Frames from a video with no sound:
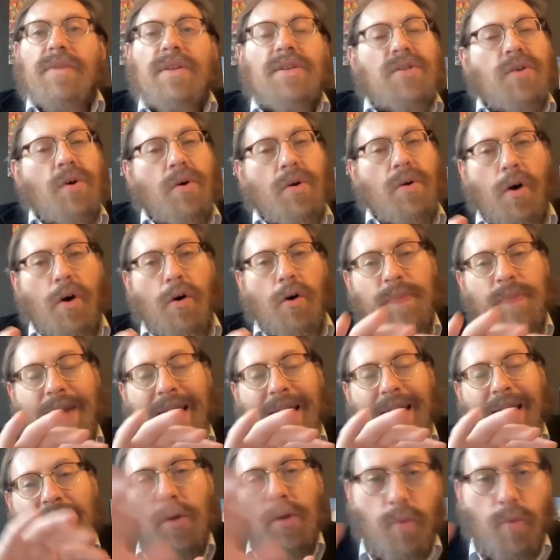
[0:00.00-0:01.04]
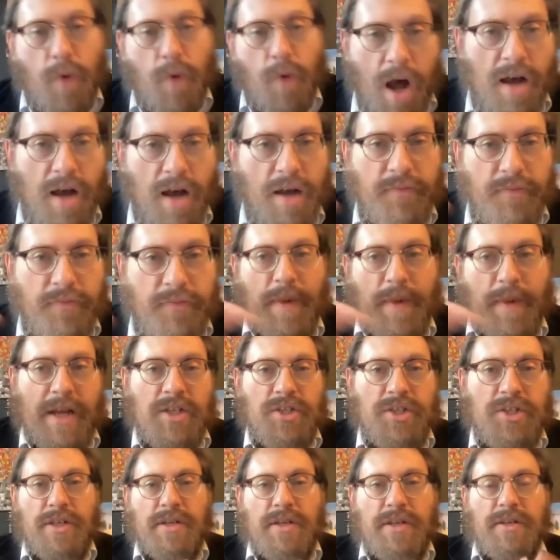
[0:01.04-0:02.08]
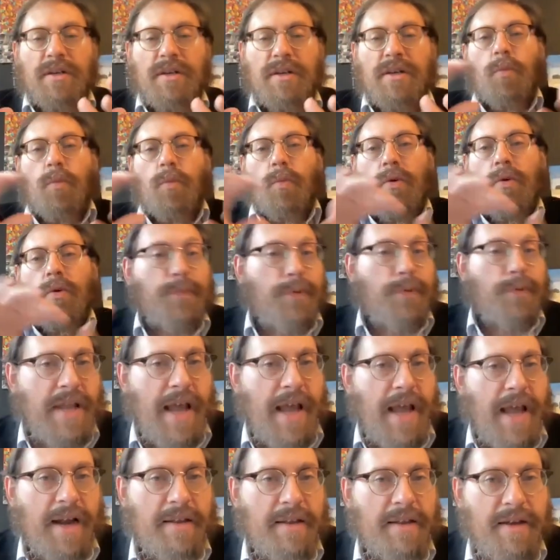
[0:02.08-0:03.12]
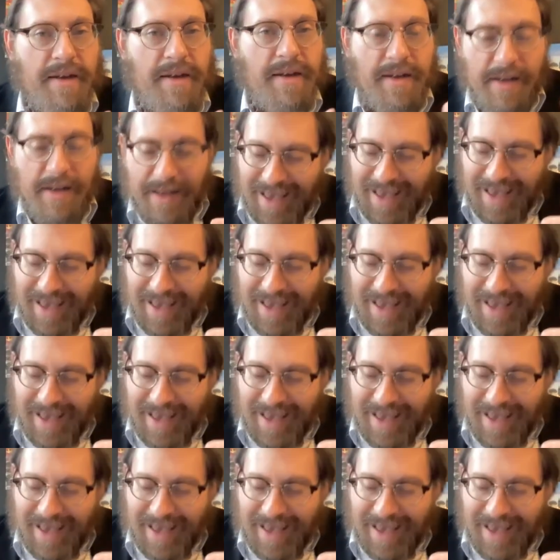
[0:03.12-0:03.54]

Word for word: So it goes behind the rock formation where it's protected